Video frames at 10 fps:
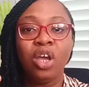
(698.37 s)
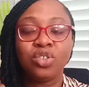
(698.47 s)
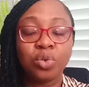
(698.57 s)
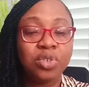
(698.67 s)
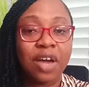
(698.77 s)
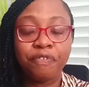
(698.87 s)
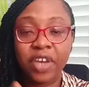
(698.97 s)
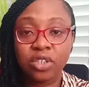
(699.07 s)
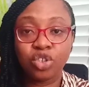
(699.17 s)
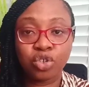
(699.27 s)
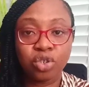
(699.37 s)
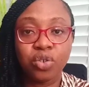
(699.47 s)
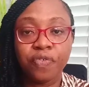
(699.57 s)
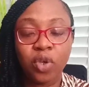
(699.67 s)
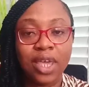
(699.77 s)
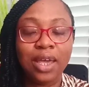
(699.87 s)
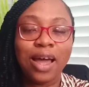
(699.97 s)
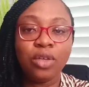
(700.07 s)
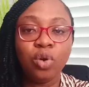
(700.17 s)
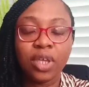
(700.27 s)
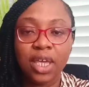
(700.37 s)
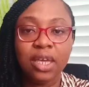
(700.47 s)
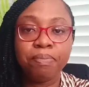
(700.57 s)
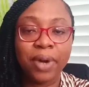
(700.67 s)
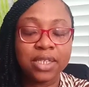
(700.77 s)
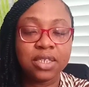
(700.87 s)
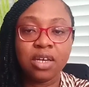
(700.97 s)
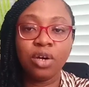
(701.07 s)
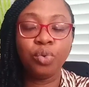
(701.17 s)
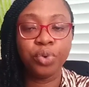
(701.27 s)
It's going to affect the structure of your cake, and your cake batter